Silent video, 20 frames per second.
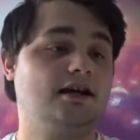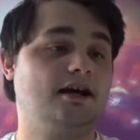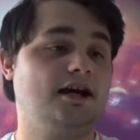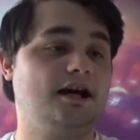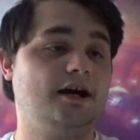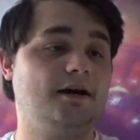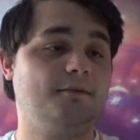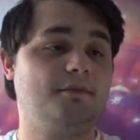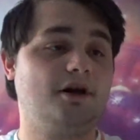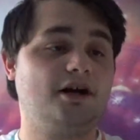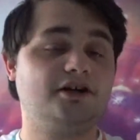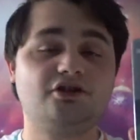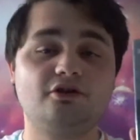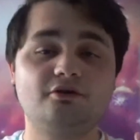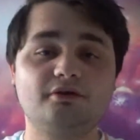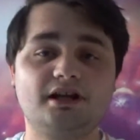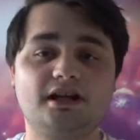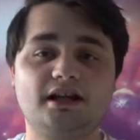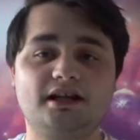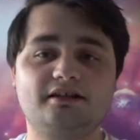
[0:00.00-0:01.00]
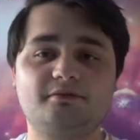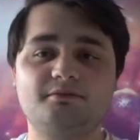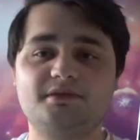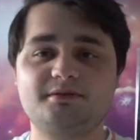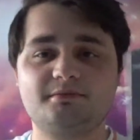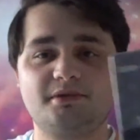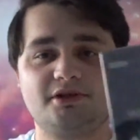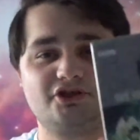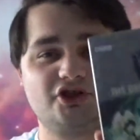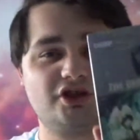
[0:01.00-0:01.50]
I don't collect them
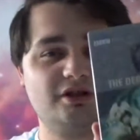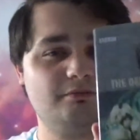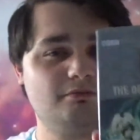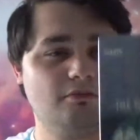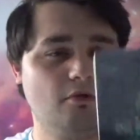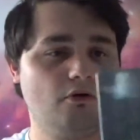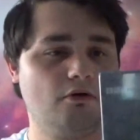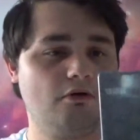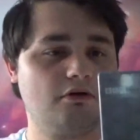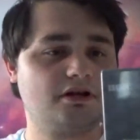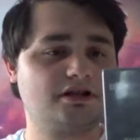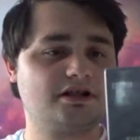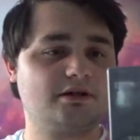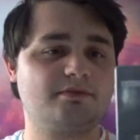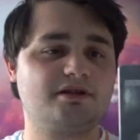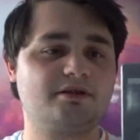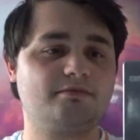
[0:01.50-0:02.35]
as much anymore because I'm